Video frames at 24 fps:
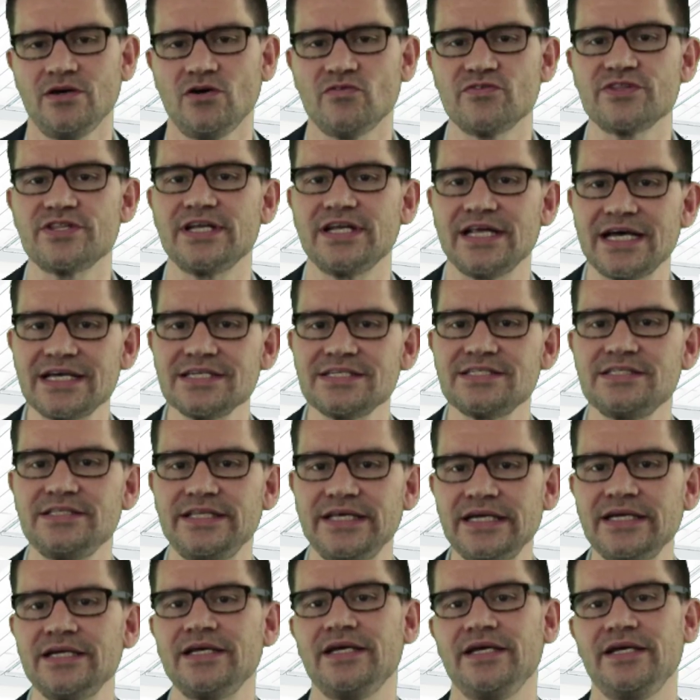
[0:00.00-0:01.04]
Over the last
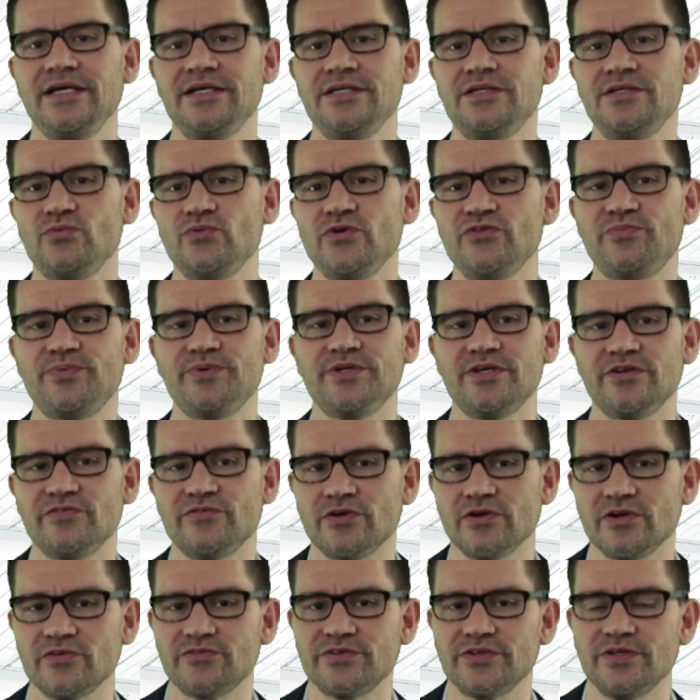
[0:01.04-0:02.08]
decade, we've been
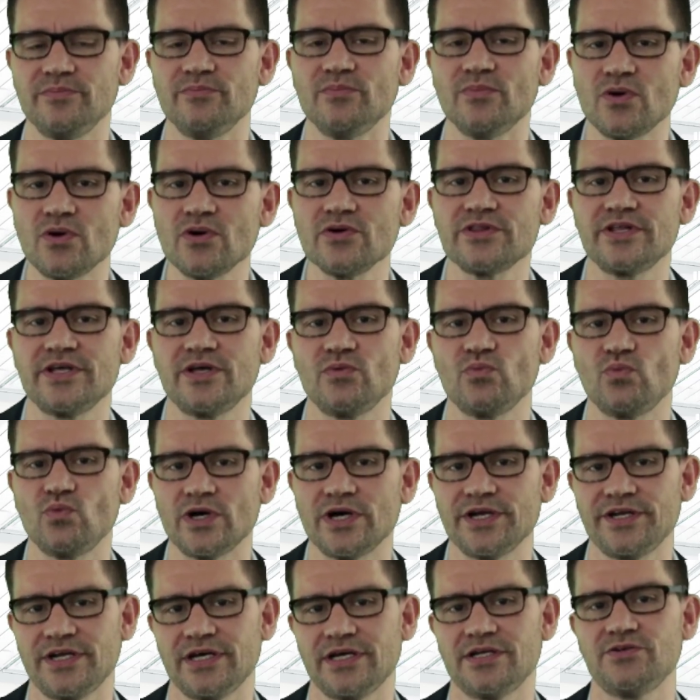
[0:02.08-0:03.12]
involved in more than
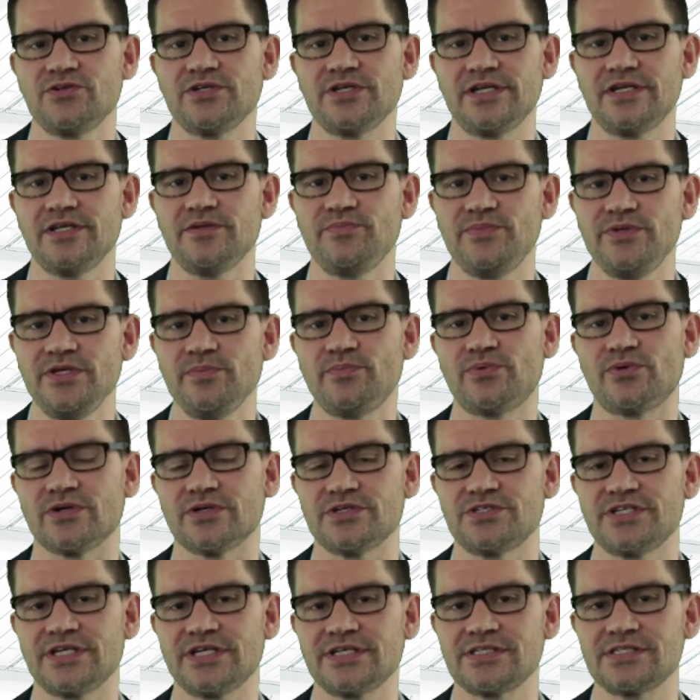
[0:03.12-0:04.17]
100 LNP
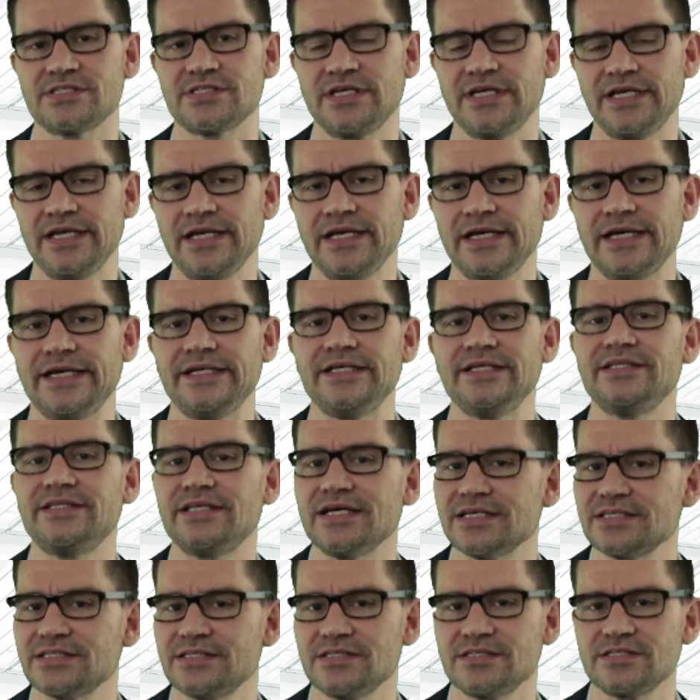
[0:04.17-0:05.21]
projects and in
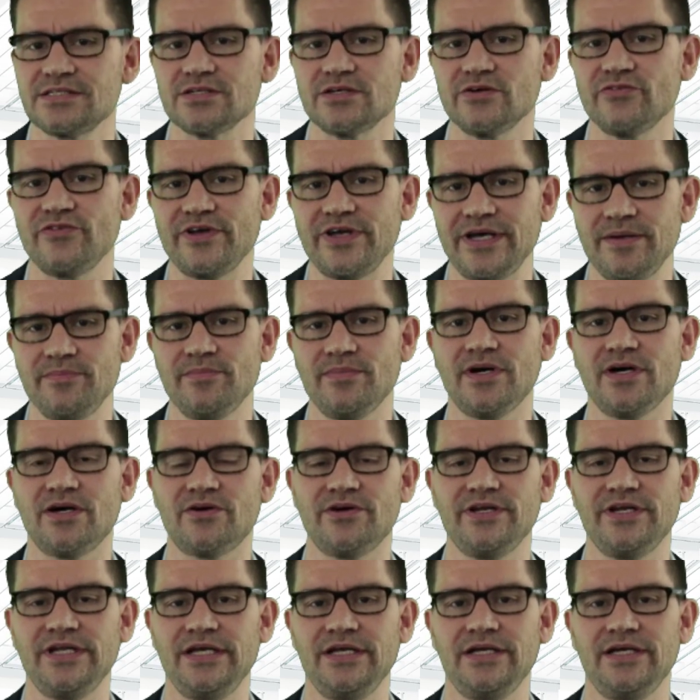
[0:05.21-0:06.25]
dozens of
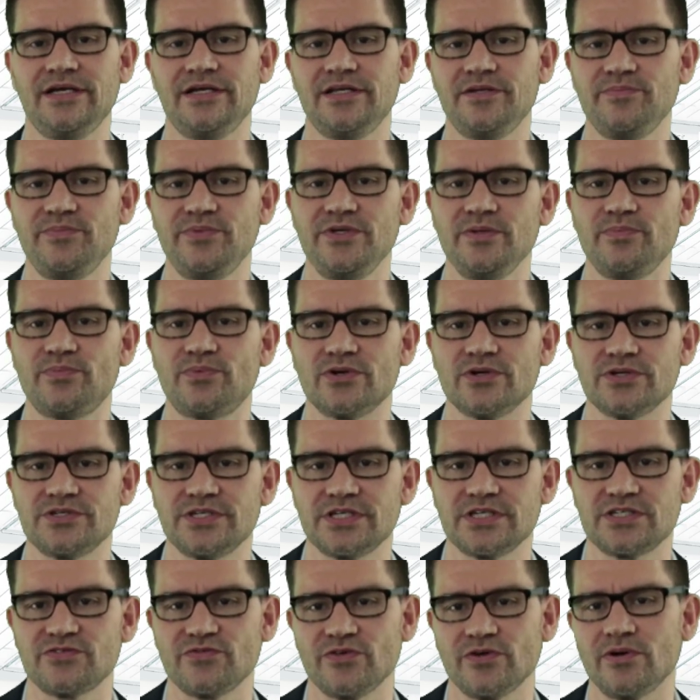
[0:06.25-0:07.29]
mRNA LNP
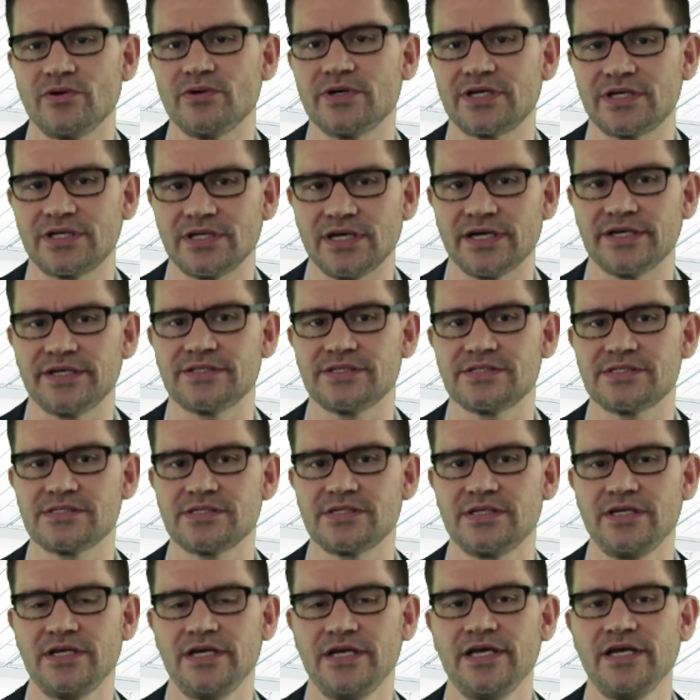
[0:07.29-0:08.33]
projects for our clients
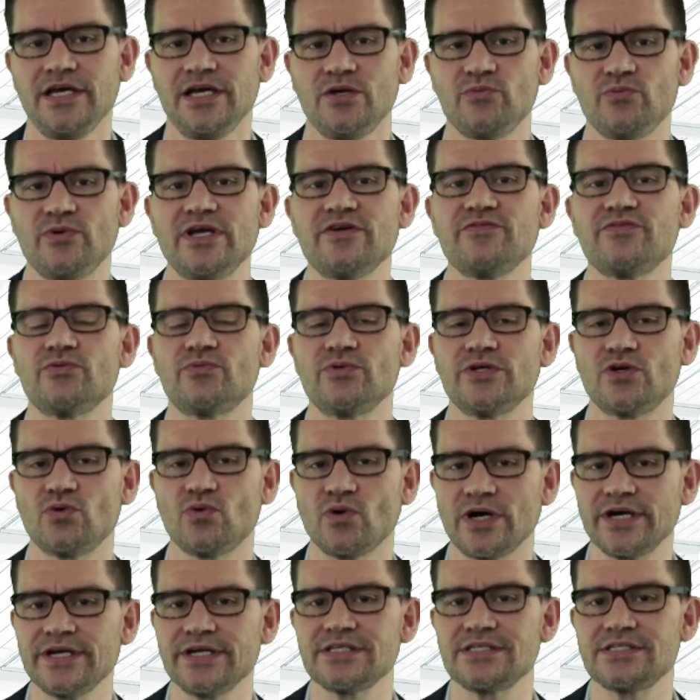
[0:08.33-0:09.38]
and we have the
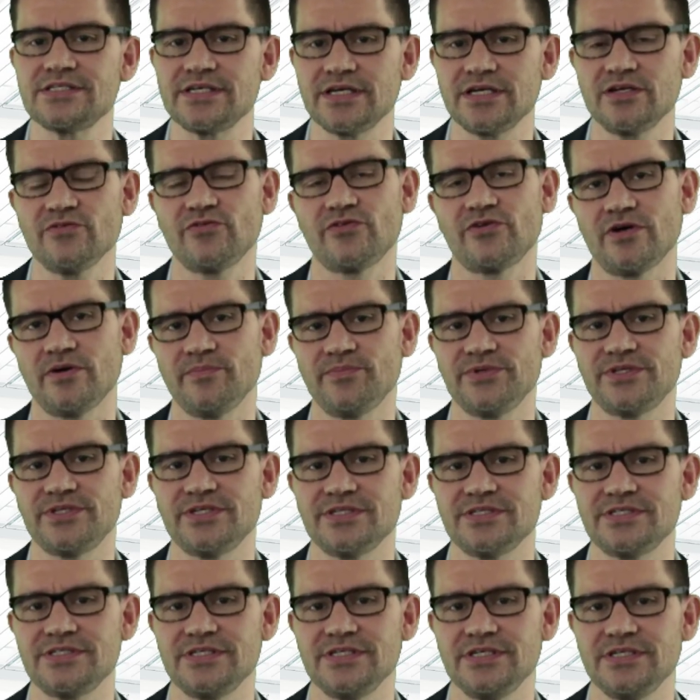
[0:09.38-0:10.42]
required set of
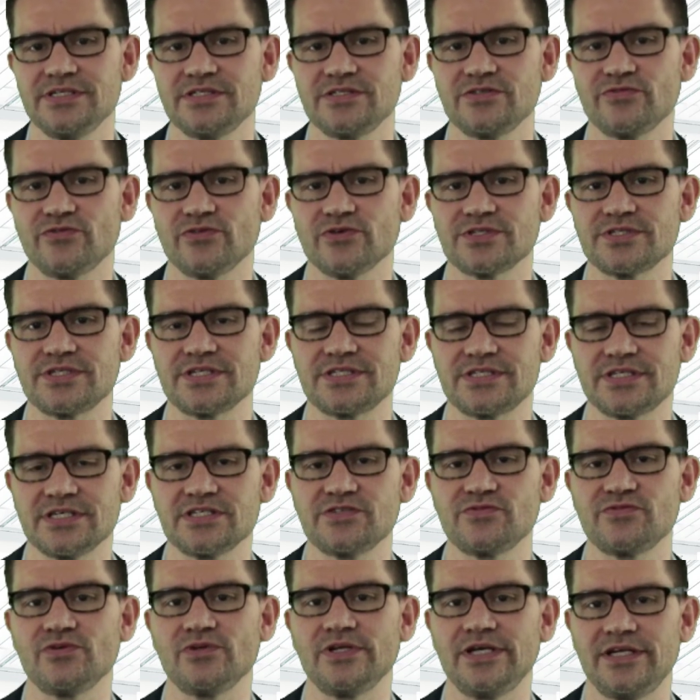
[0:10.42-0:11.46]
competencies for
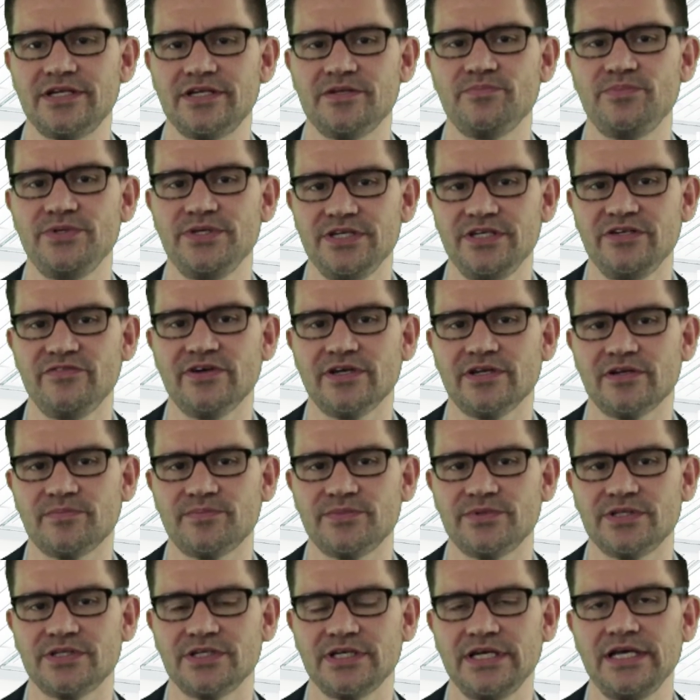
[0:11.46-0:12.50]
successful LNP
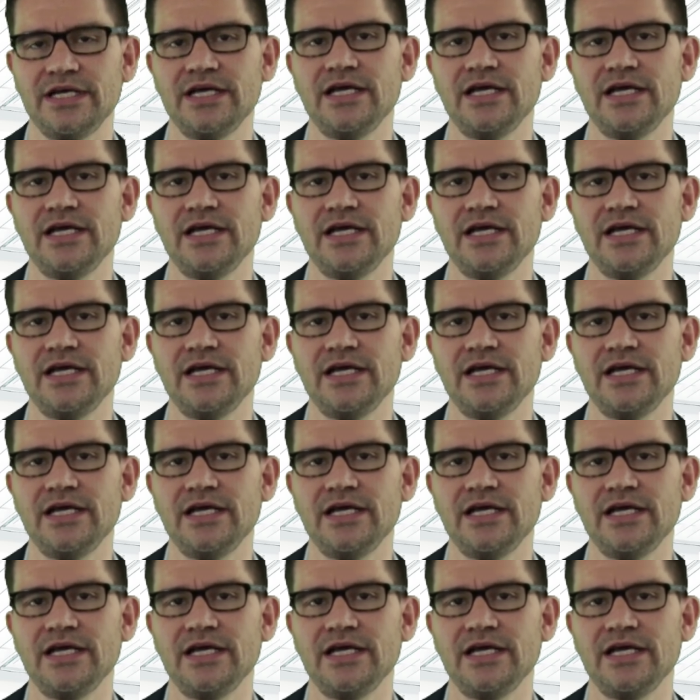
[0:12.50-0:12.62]
development.